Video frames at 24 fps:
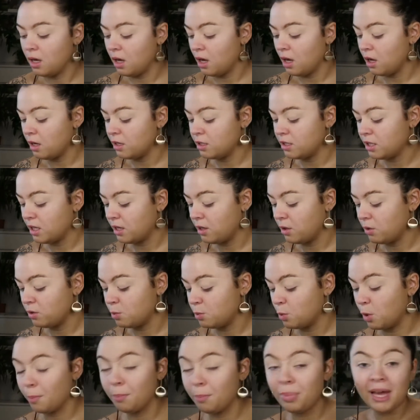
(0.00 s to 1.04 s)
eyeshadow is
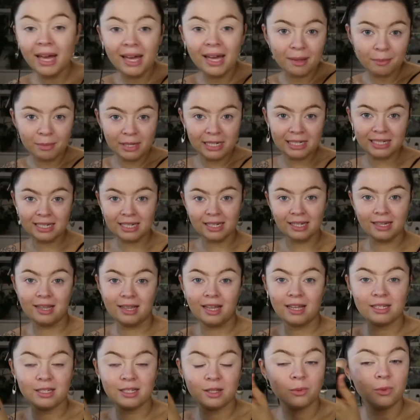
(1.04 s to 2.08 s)
more pigmented.
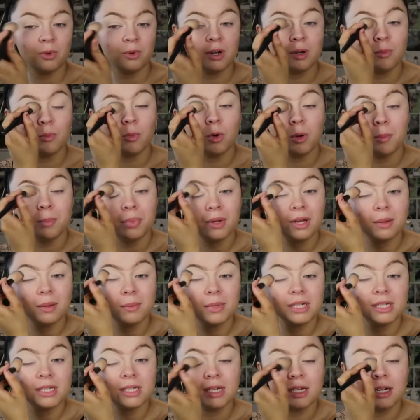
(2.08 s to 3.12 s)
That's the word, more
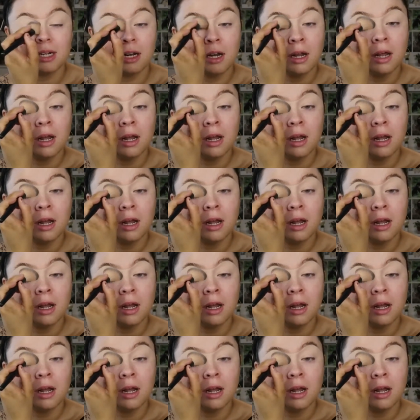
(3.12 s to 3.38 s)
pigmented.